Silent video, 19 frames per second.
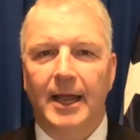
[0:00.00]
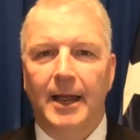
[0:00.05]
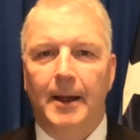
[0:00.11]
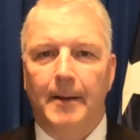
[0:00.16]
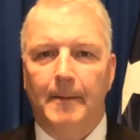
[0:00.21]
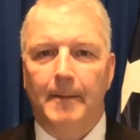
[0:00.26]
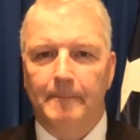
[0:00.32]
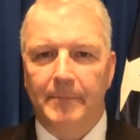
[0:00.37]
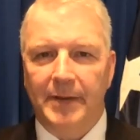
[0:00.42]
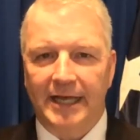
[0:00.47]

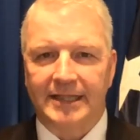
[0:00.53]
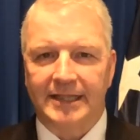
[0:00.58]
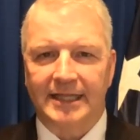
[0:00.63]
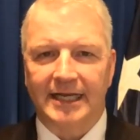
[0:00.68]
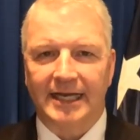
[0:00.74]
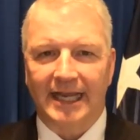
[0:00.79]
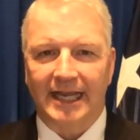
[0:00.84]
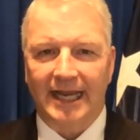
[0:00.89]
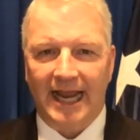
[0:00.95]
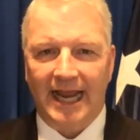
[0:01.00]

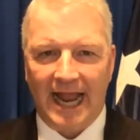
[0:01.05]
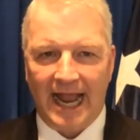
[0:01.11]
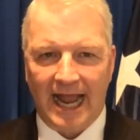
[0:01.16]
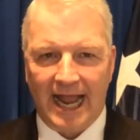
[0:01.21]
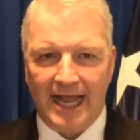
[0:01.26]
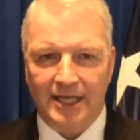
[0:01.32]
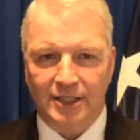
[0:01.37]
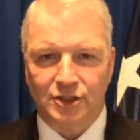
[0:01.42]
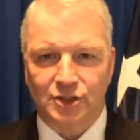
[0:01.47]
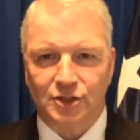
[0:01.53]
Bethany
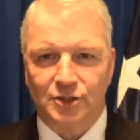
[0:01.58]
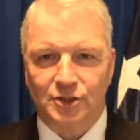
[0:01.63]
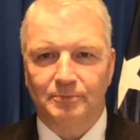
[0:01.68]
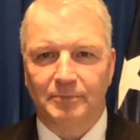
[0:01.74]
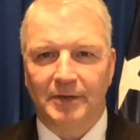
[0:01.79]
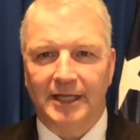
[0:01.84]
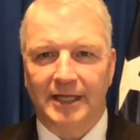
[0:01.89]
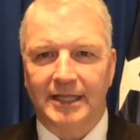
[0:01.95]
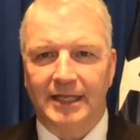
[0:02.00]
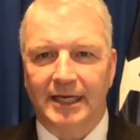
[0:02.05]
Hatch.
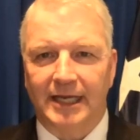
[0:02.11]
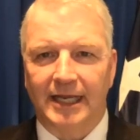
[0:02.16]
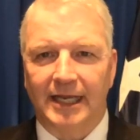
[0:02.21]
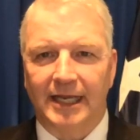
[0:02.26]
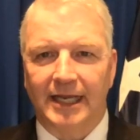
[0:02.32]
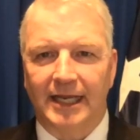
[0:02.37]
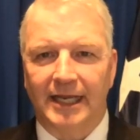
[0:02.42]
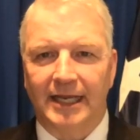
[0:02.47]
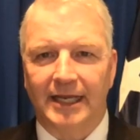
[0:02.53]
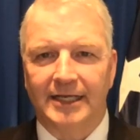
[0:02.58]
Bethany
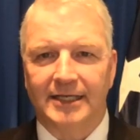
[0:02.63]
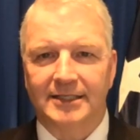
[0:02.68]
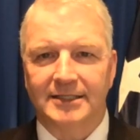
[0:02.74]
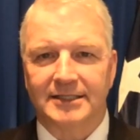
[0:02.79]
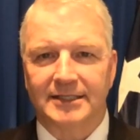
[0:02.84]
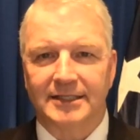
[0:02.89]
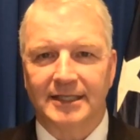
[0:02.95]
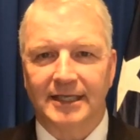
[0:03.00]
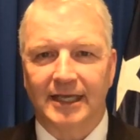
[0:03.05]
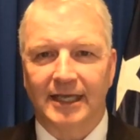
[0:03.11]
is
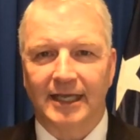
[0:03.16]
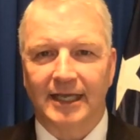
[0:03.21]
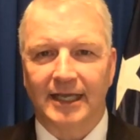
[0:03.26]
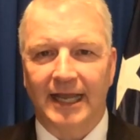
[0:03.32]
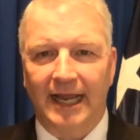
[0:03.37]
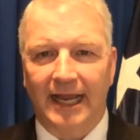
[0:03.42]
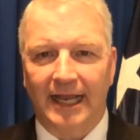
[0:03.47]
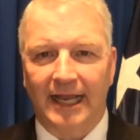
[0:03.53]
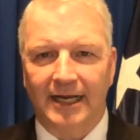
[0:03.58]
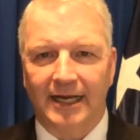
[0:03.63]
the
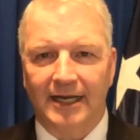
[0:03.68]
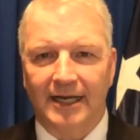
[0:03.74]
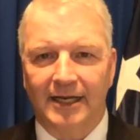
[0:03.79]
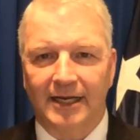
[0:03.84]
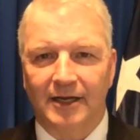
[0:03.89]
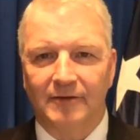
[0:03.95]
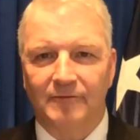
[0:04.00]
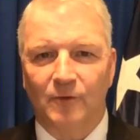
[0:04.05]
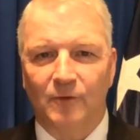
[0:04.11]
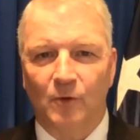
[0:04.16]

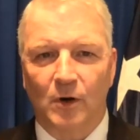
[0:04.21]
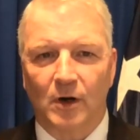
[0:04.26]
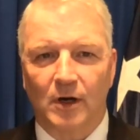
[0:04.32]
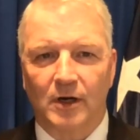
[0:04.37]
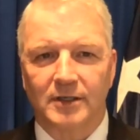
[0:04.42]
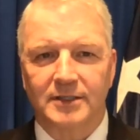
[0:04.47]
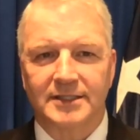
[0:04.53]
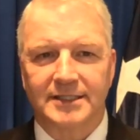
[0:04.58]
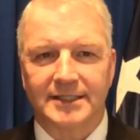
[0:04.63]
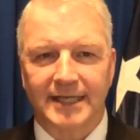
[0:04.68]
candidate for
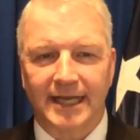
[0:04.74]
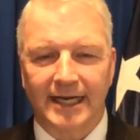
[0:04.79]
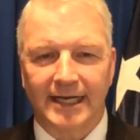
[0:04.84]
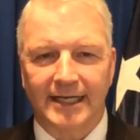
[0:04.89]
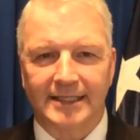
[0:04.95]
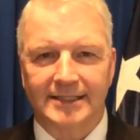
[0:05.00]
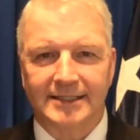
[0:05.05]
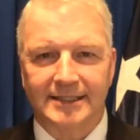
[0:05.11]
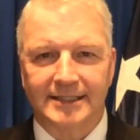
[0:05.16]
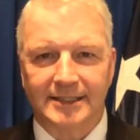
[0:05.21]

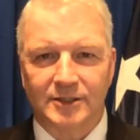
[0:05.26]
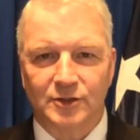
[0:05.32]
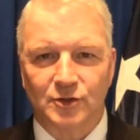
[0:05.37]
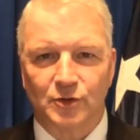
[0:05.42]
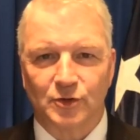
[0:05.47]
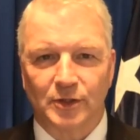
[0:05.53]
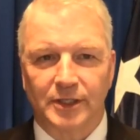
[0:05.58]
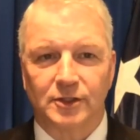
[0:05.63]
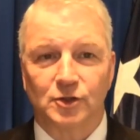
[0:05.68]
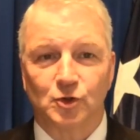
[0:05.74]
Senate
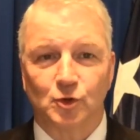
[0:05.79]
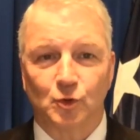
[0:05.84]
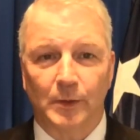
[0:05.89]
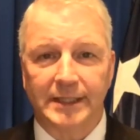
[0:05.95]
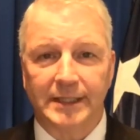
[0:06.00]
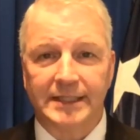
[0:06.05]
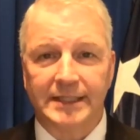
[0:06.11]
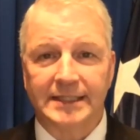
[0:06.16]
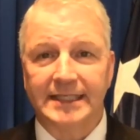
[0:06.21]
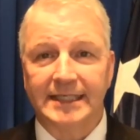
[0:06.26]
District
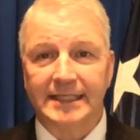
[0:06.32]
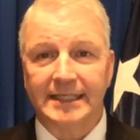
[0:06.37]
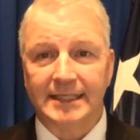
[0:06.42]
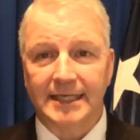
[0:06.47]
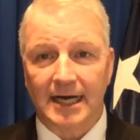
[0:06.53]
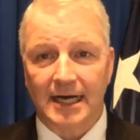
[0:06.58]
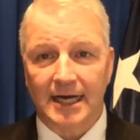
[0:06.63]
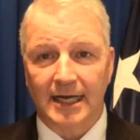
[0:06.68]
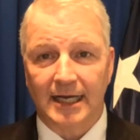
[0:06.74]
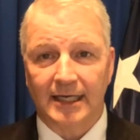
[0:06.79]

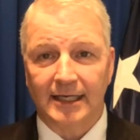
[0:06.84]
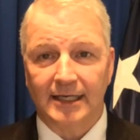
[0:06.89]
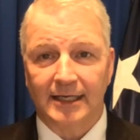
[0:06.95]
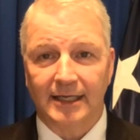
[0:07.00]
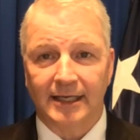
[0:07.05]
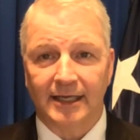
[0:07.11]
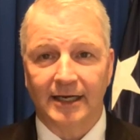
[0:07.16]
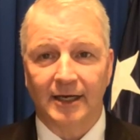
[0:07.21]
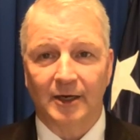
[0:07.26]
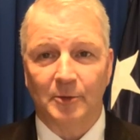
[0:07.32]
29
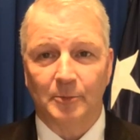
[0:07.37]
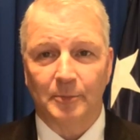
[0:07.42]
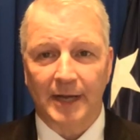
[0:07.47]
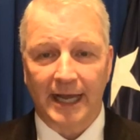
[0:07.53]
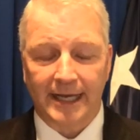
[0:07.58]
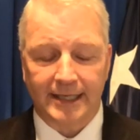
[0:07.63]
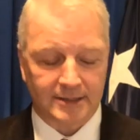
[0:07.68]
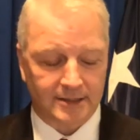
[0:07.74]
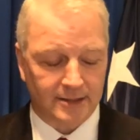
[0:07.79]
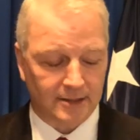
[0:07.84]
in El
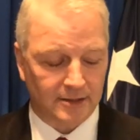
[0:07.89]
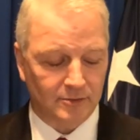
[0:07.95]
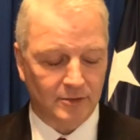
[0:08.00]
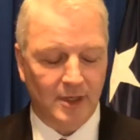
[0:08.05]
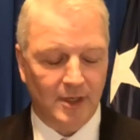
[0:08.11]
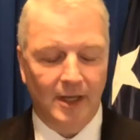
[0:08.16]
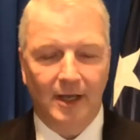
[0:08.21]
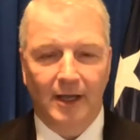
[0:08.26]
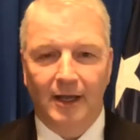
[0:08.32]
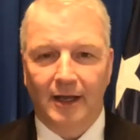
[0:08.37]
Paso.
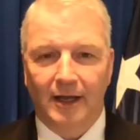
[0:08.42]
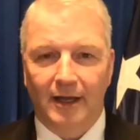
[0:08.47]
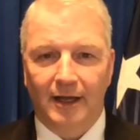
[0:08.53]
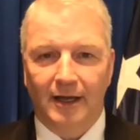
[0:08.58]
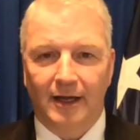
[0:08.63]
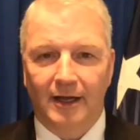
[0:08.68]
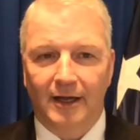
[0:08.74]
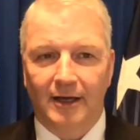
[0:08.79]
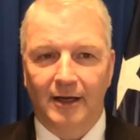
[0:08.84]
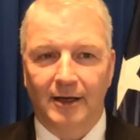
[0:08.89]

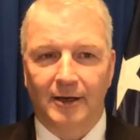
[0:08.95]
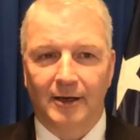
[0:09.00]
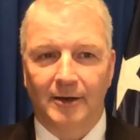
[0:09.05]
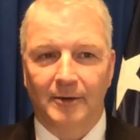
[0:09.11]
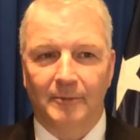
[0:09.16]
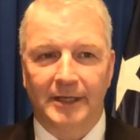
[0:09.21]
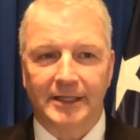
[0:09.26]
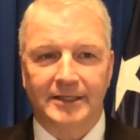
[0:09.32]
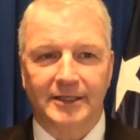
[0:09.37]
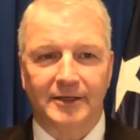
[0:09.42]

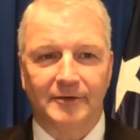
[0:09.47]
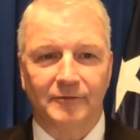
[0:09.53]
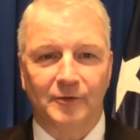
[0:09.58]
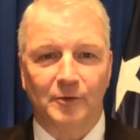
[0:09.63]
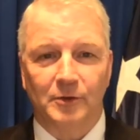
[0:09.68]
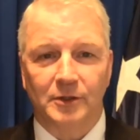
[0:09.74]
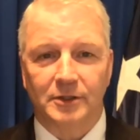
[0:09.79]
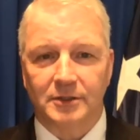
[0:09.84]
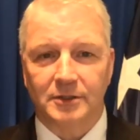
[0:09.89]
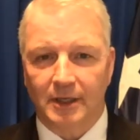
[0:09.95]
Bethany, if you
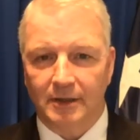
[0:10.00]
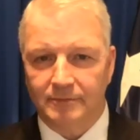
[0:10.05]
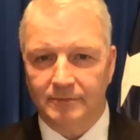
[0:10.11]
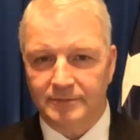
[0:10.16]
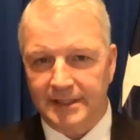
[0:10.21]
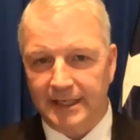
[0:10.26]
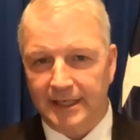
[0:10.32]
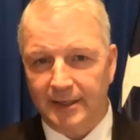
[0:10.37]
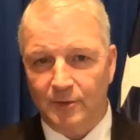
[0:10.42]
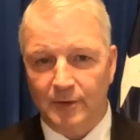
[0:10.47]
would
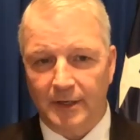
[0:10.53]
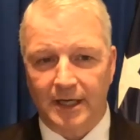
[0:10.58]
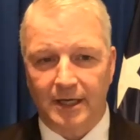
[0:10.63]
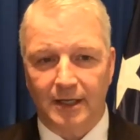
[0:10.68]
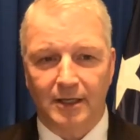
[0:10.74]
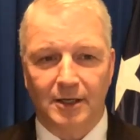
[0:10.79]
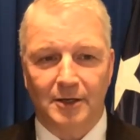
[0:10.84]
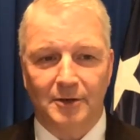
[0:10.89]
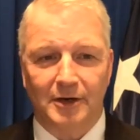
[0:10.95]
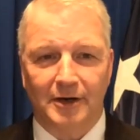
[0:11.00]
say a quick
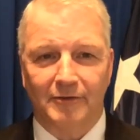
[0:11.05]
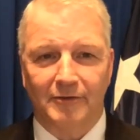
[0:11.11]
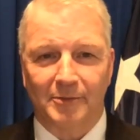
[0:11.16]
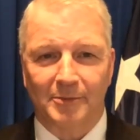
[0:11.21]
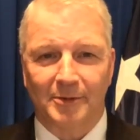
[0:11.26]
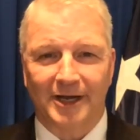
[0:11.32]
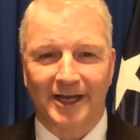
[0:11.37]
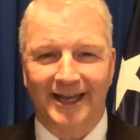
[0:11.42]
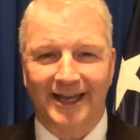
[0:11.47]
hello to everybody.